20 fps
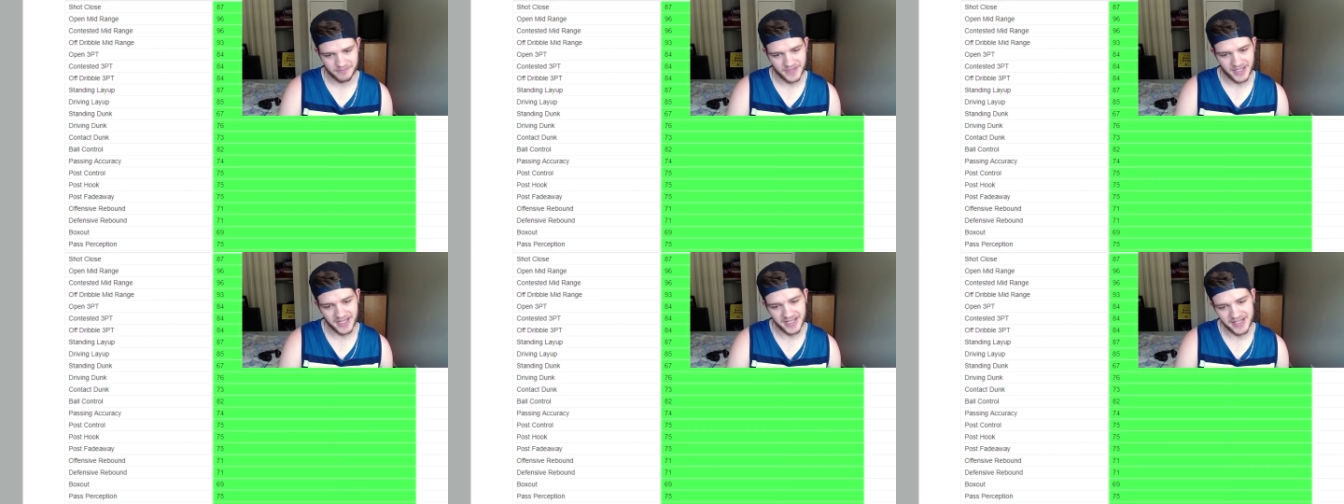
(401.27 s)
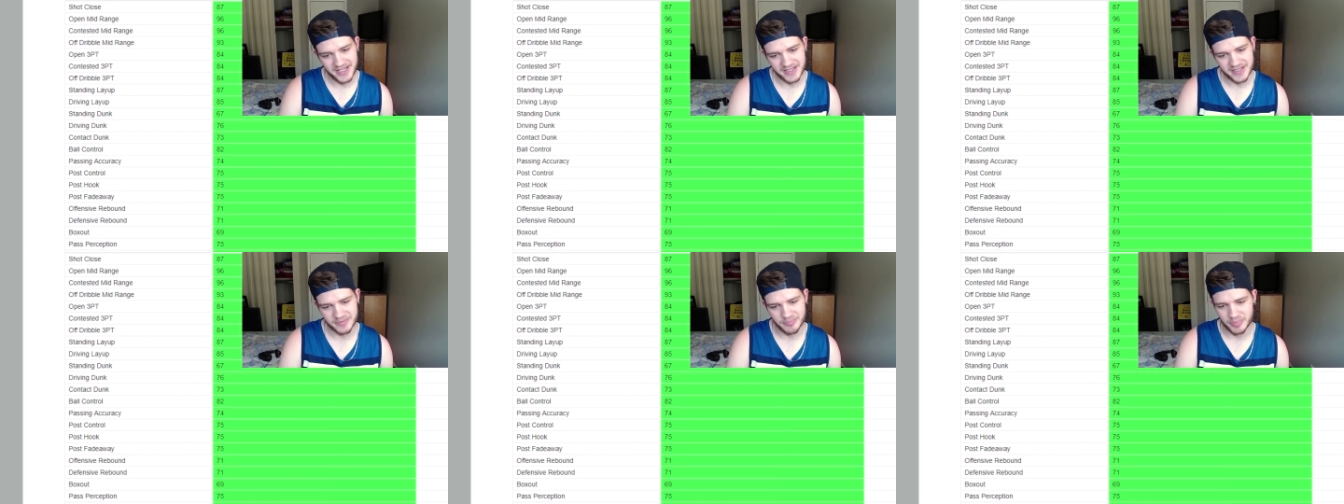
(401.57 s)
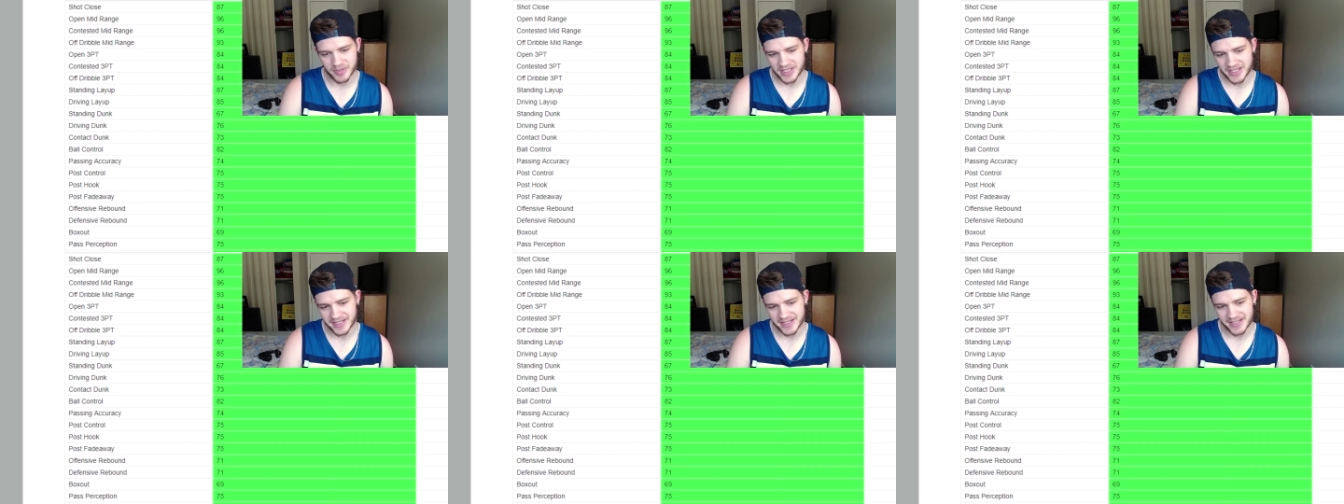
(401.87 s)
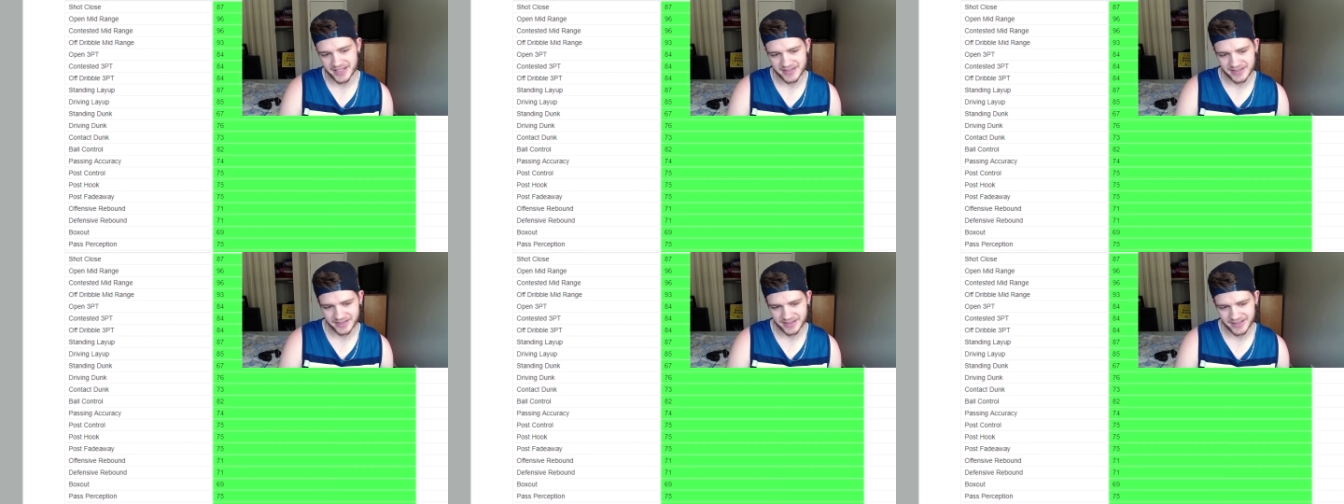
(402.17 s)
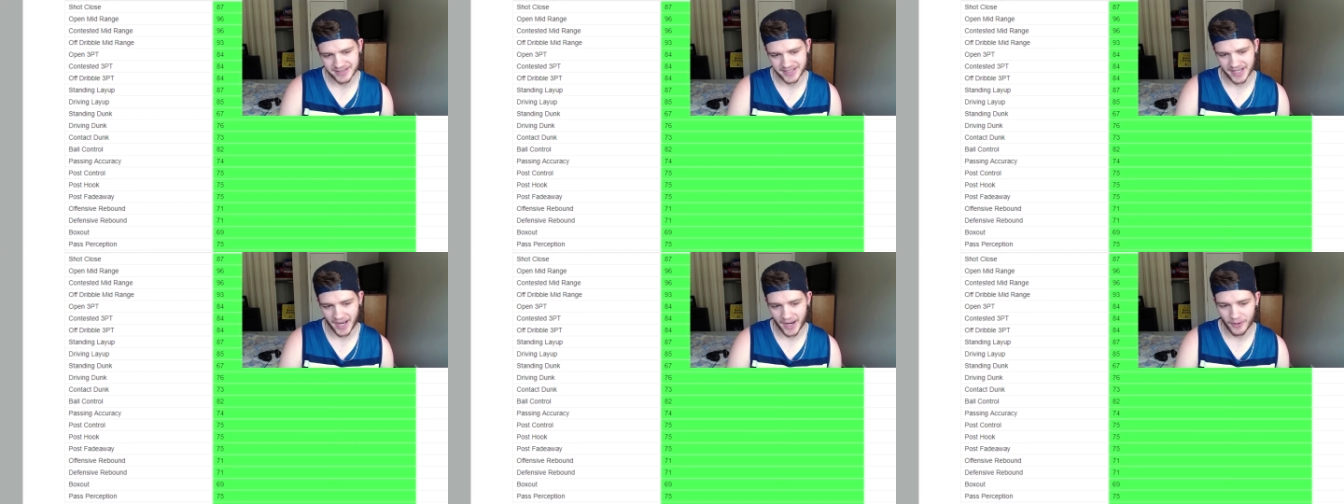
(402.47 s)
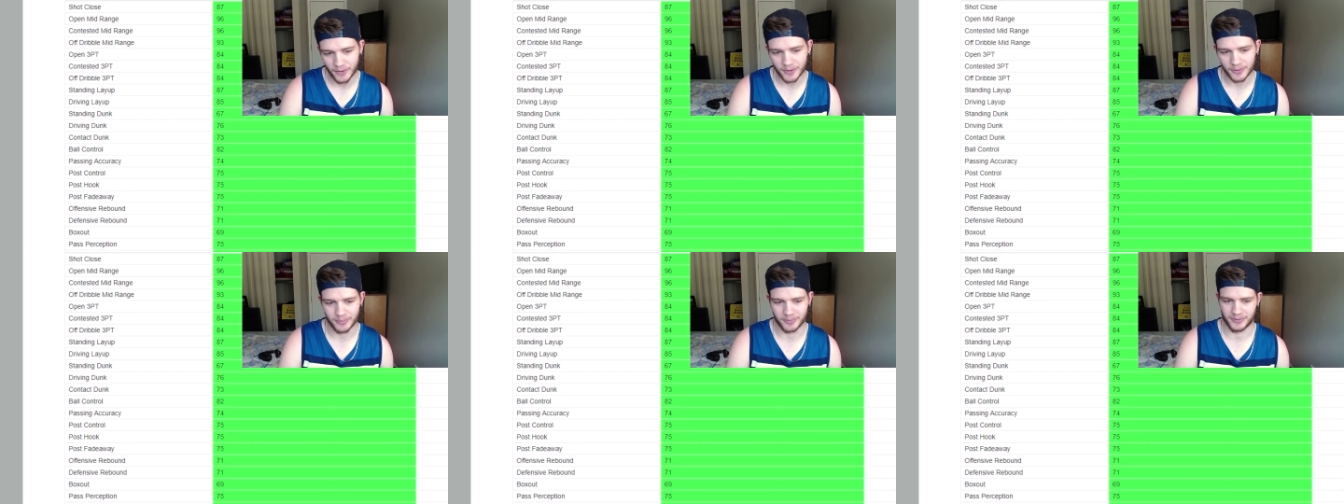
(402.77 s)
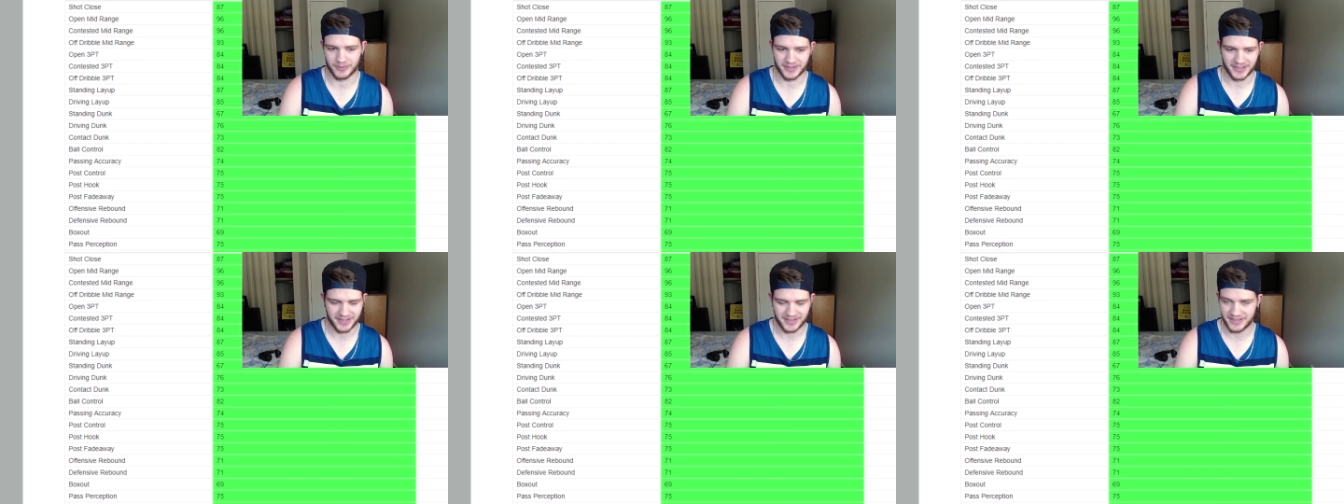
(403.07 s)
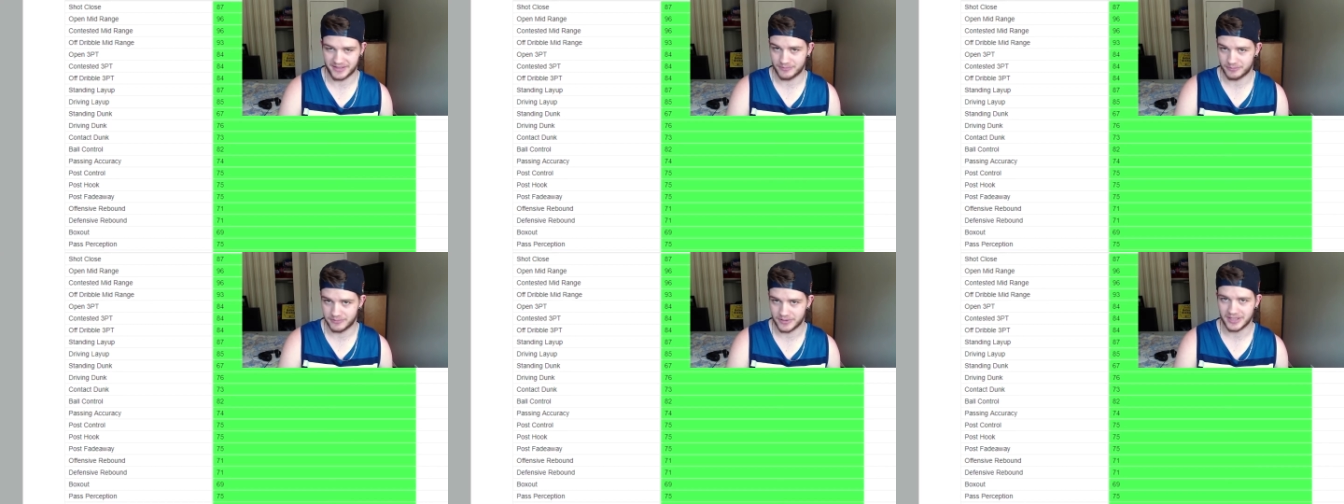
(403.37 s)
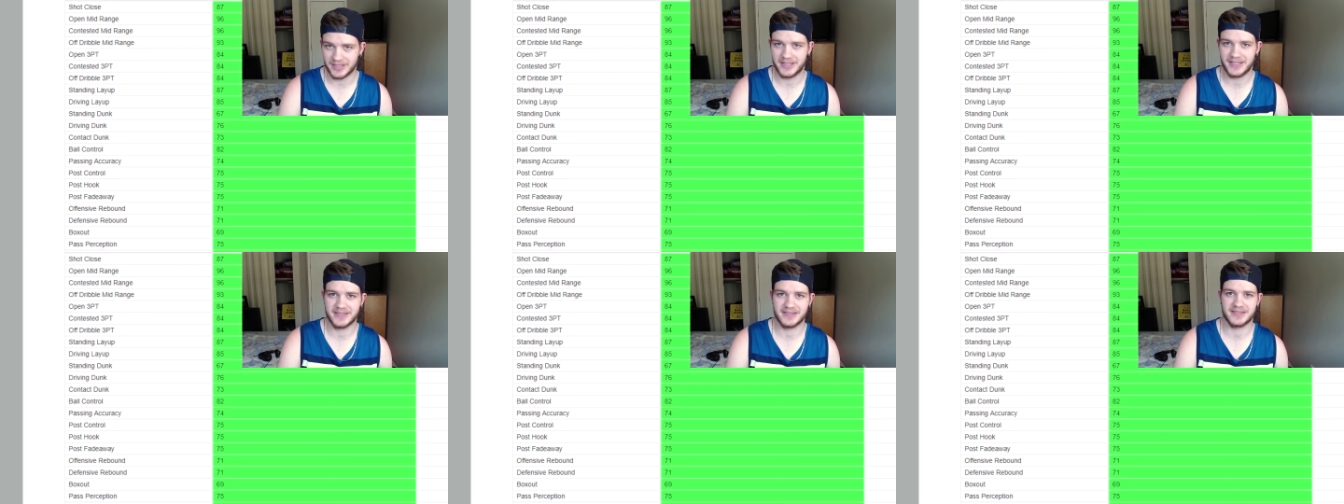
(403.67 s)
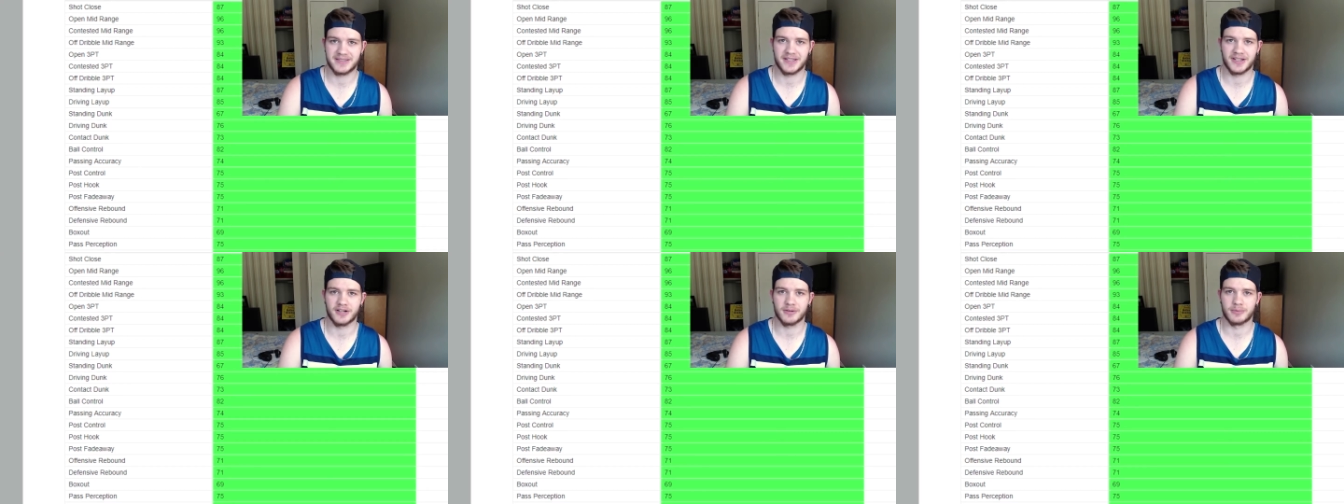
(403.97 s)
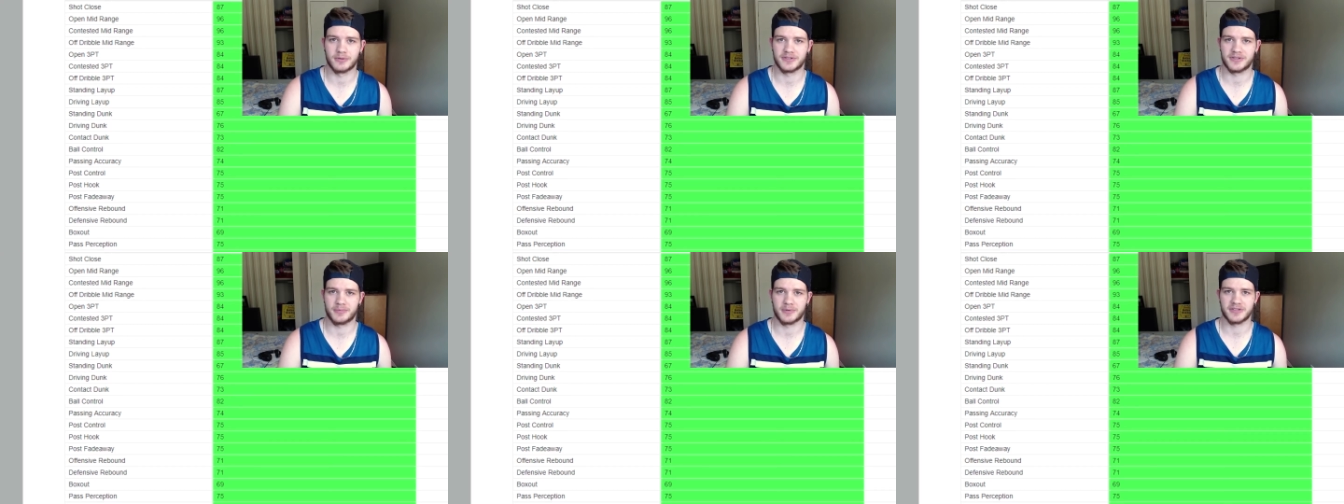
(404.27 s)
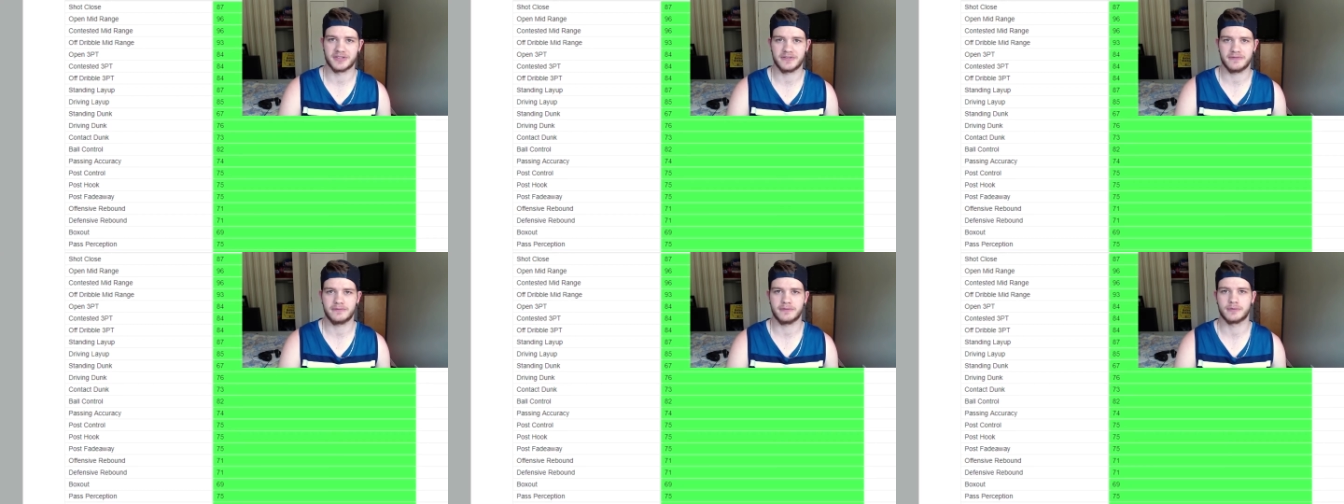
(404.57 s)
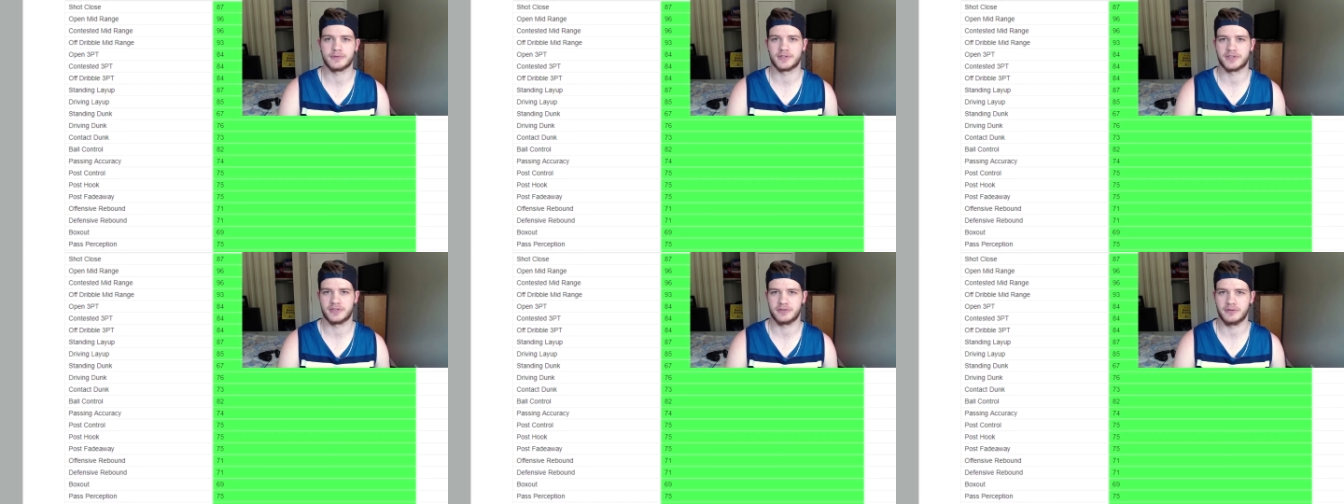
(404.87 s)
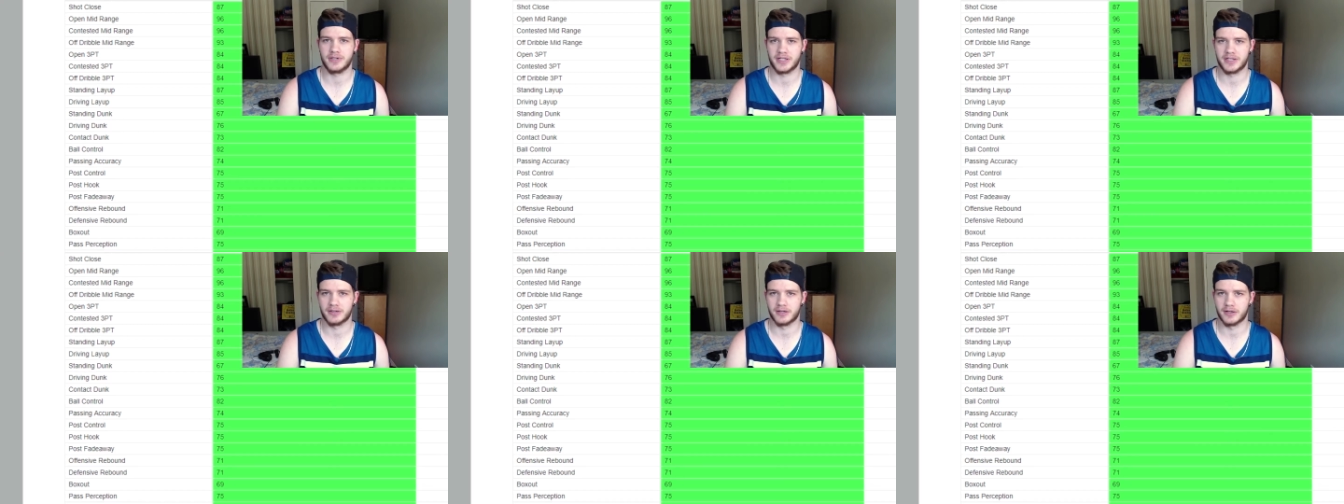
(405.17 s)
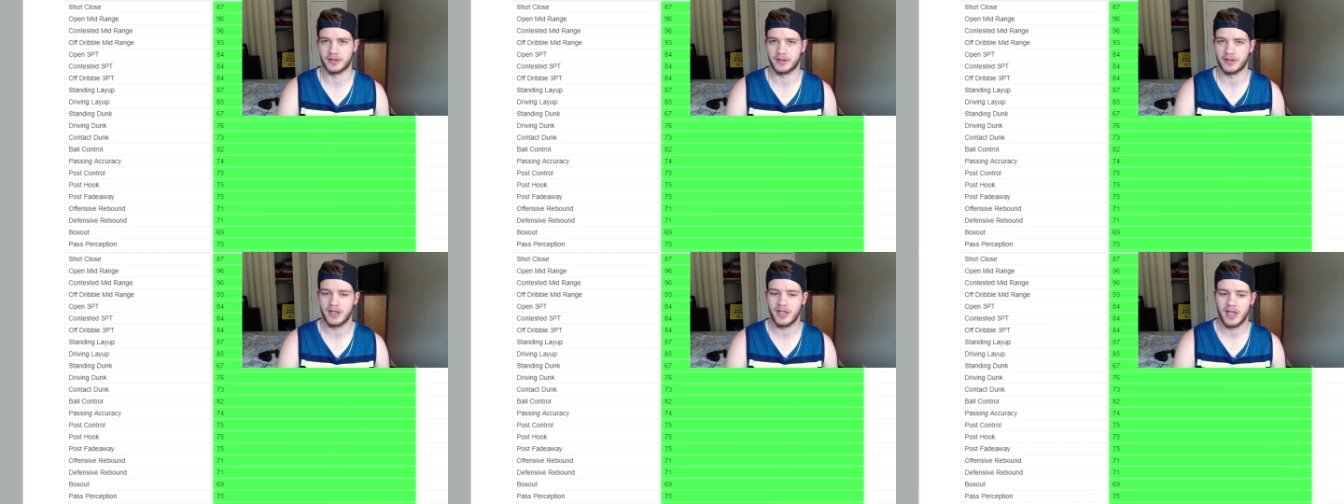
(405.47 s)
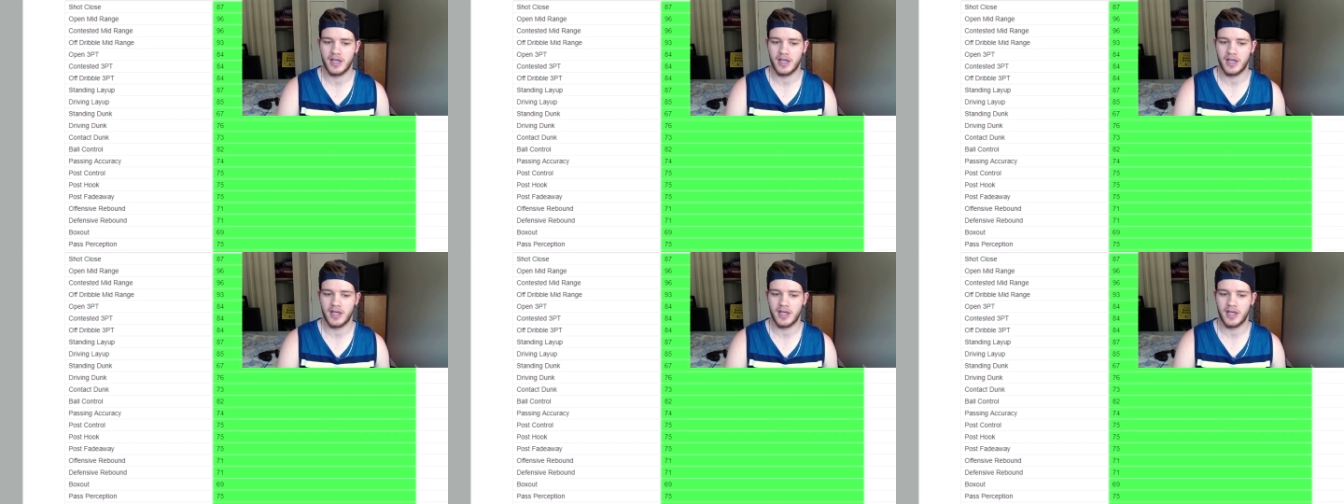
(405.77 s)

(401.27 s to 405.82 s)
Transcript: 80 speed isn't terrible. It really isn't terrible, especially for a shooting guard.